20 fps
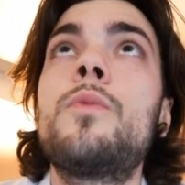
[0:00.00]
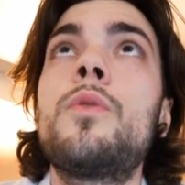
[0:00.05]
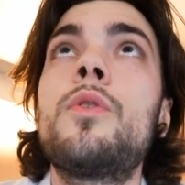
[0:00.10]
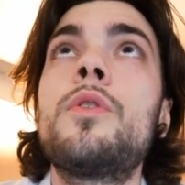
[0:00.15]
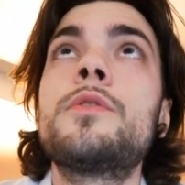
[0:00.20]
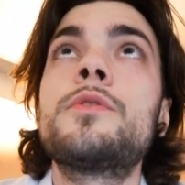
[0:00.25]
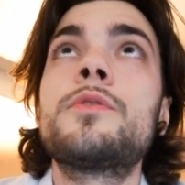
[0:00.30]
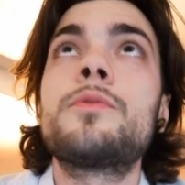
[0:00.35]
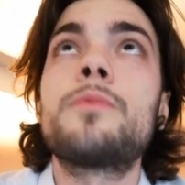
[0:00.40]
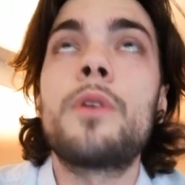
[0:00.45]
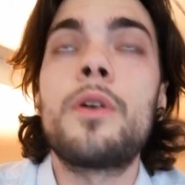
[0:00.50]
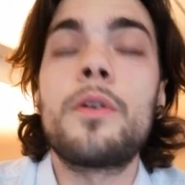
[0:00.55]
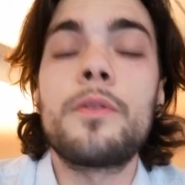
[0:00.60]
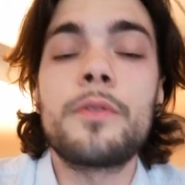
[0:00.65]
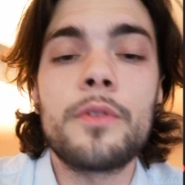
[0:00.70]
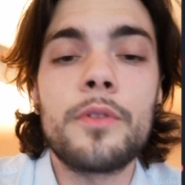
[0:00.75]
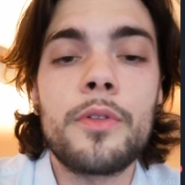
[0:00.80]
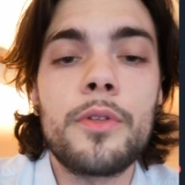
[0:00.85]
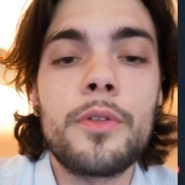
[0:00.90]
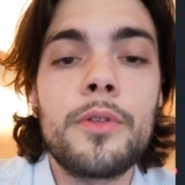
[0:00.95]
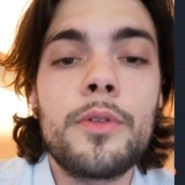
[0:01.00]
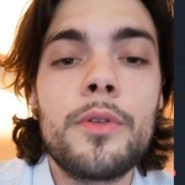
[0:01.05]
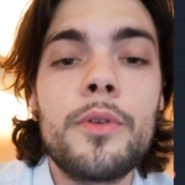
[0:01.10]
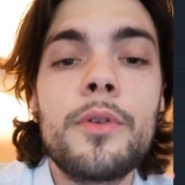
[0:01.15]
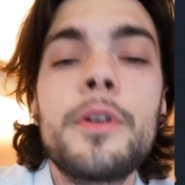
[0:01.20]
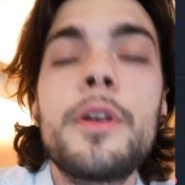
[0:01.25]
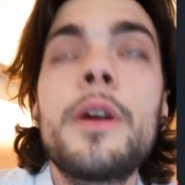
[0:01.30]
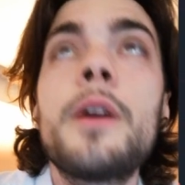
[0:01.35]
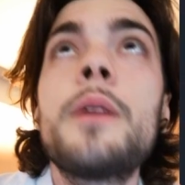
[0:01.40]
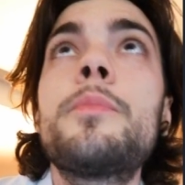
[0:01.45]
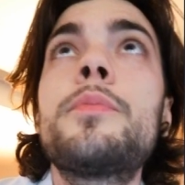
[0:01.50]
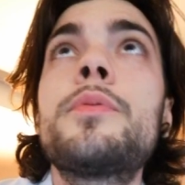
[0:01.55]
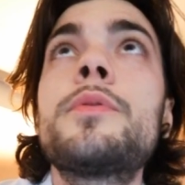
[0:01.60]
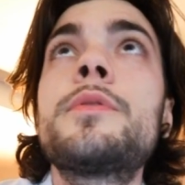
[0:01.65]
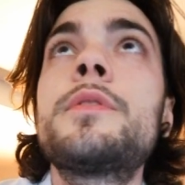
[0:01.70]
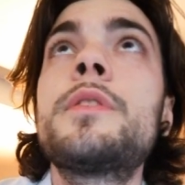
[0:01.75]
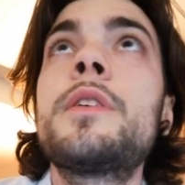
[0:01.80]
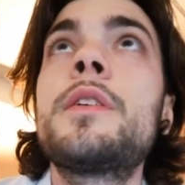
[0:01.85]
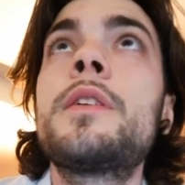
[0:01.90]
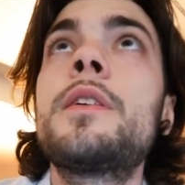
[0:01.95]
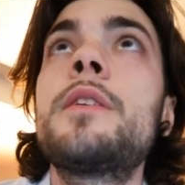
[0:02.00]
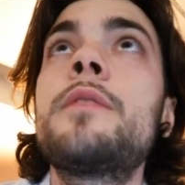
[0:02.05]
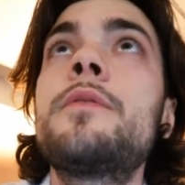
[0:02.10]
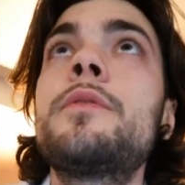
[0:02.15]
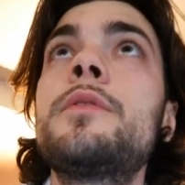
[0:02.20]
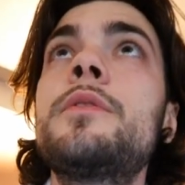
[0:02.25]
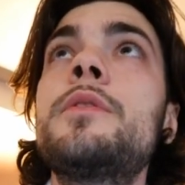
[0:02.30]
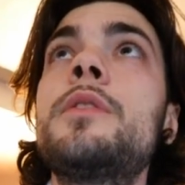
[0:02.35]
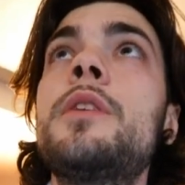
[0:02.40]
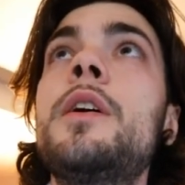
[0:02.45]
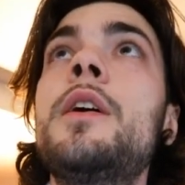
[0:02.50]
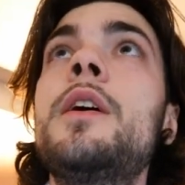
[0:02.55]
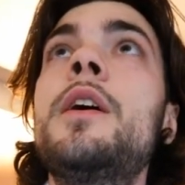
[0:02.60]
was around the 38% level,